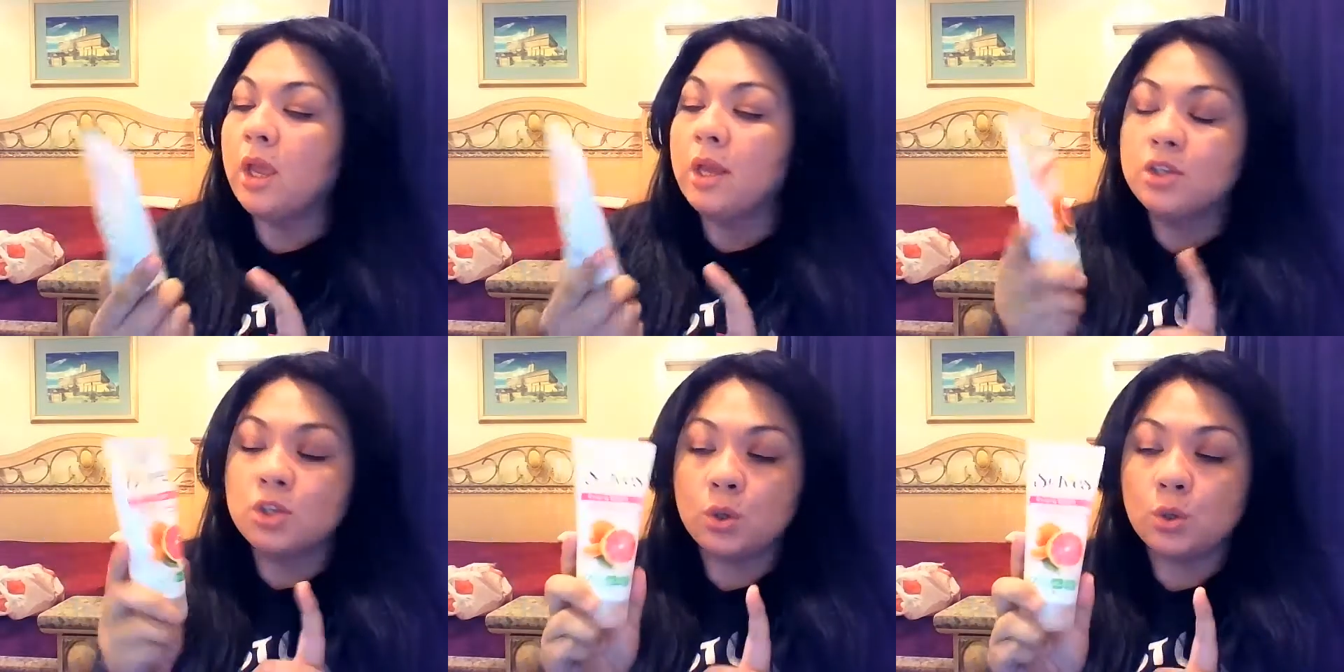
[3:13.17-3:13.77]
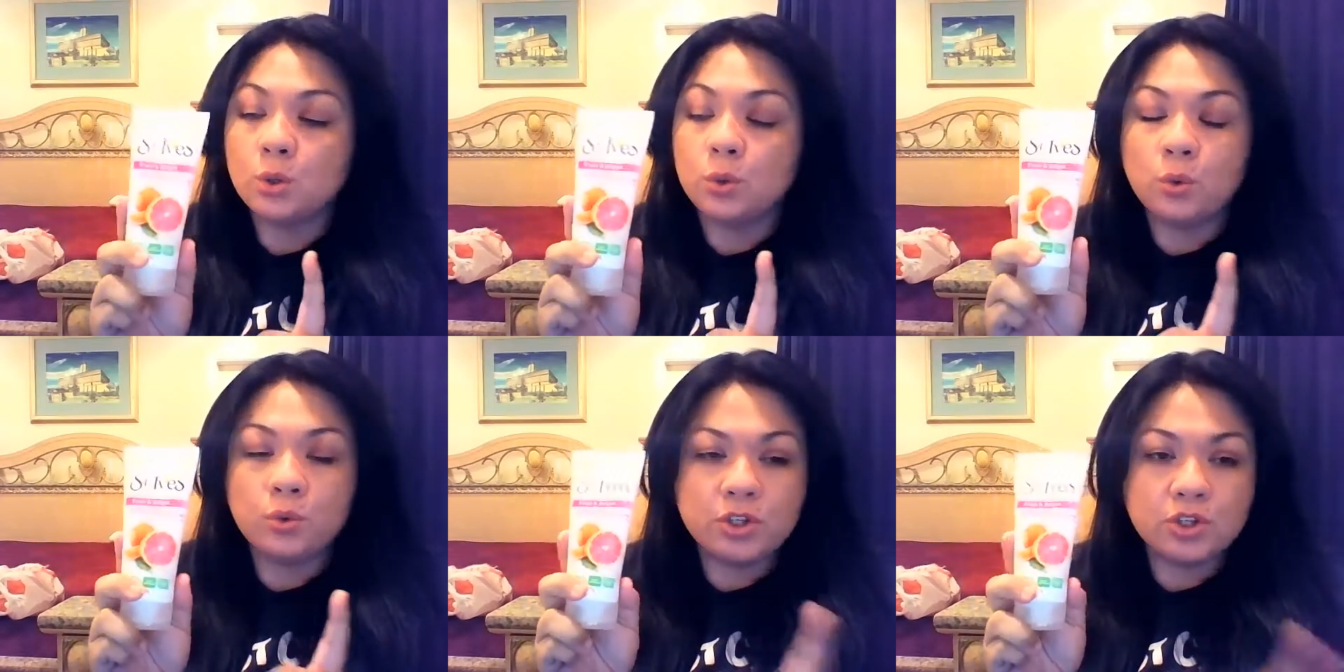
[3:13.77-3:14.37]

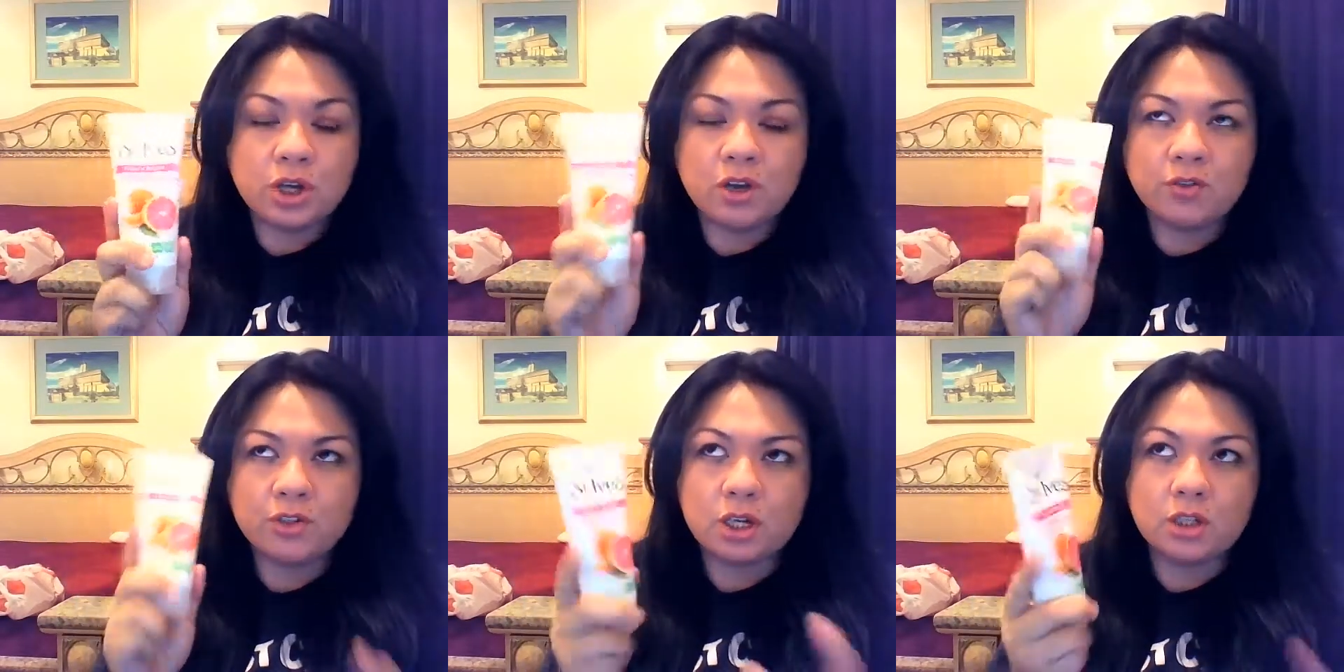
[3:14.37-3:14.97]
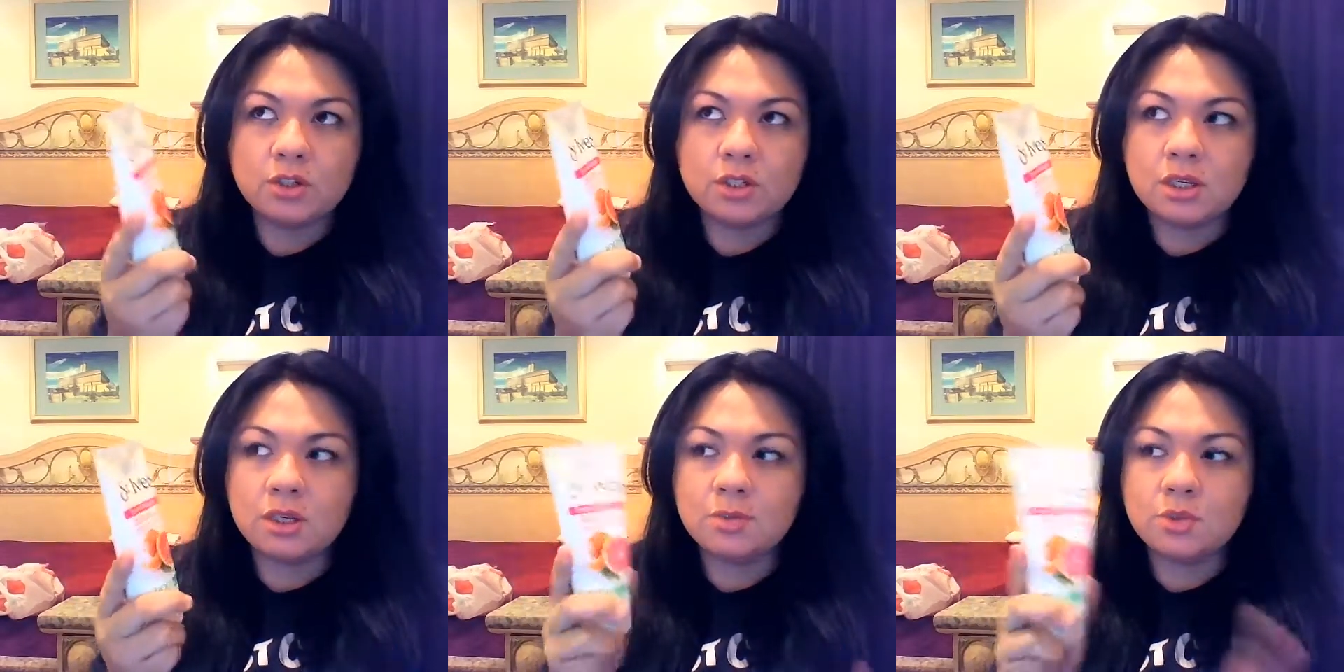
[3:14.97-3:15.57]
So they took off a dollar
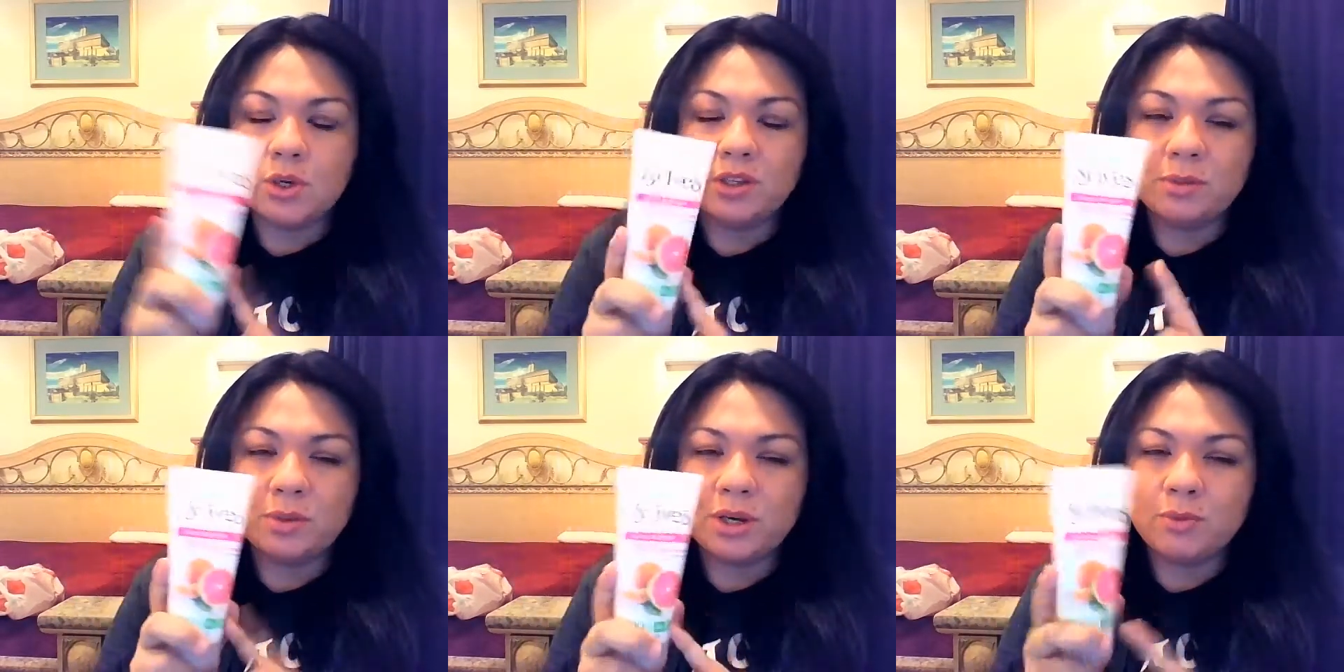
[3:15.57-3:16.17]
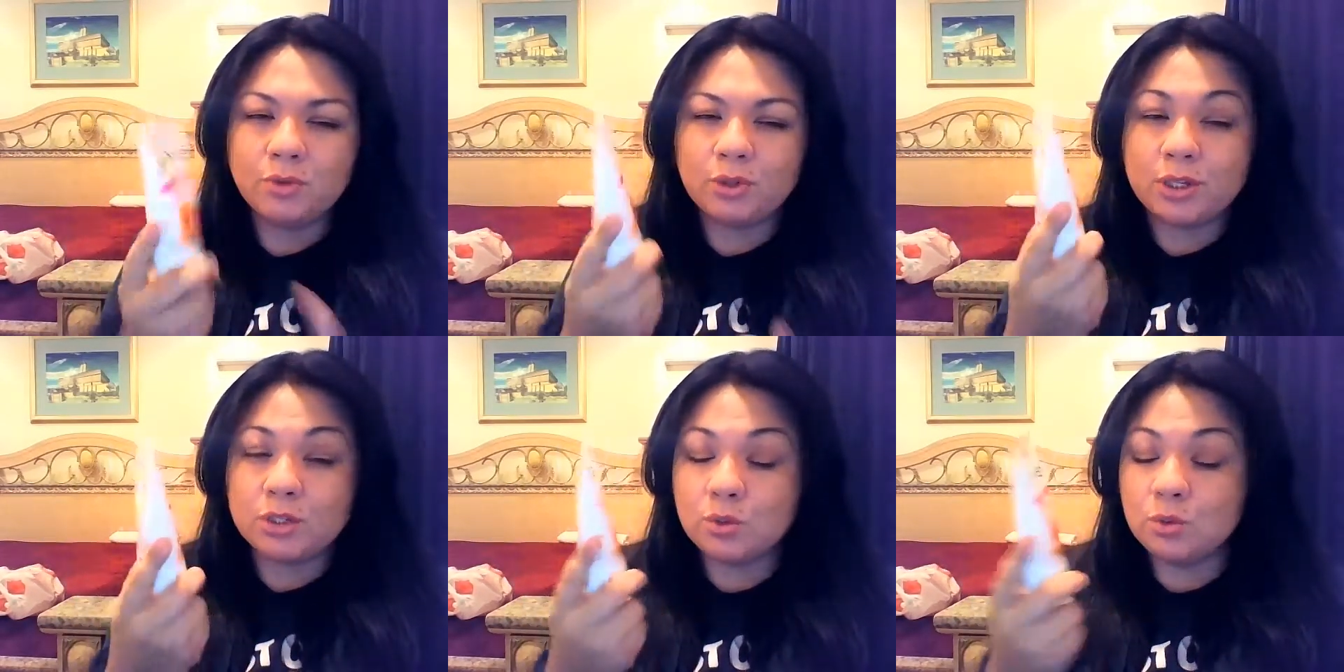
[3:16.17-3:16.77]
some, so I ended up getting them for like
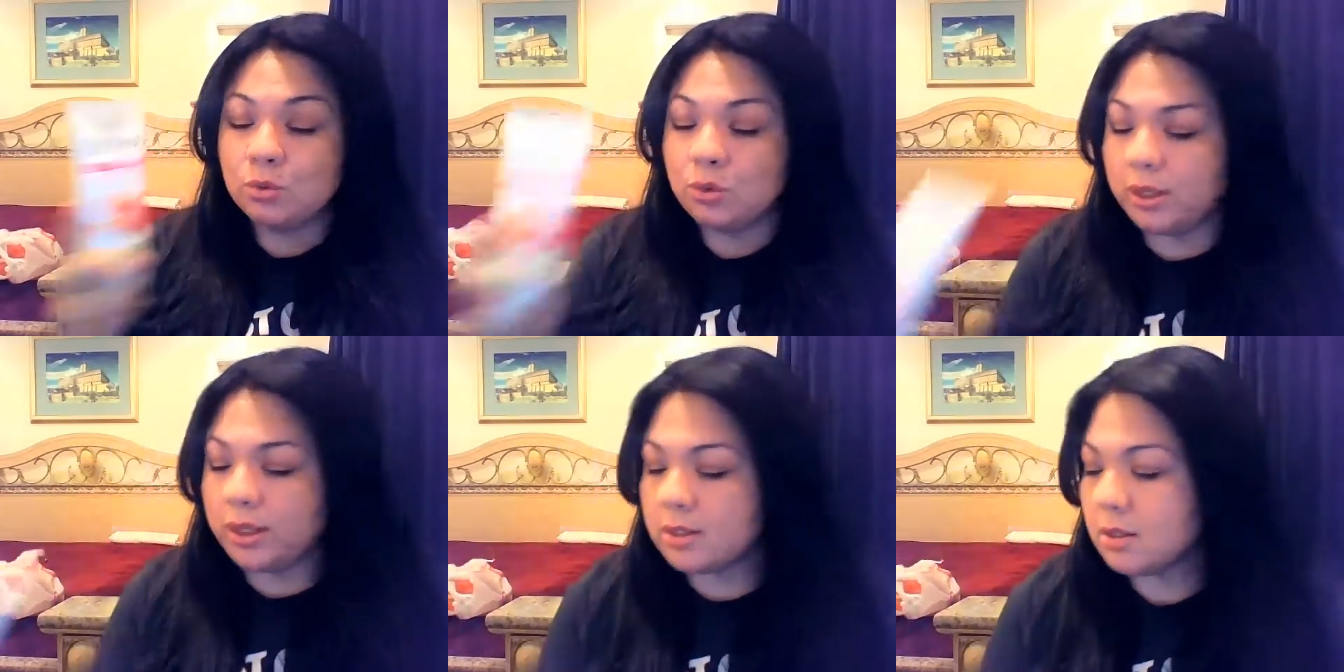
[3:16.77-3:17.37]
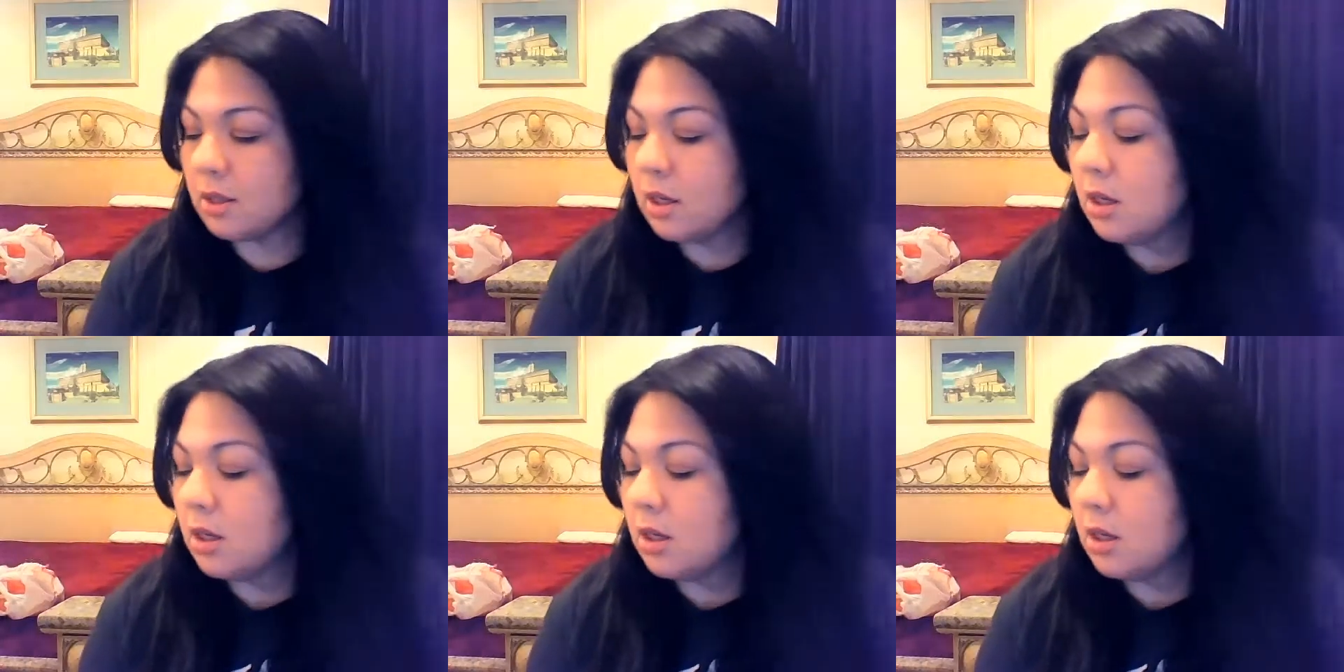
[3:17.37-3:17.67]
two, I guess.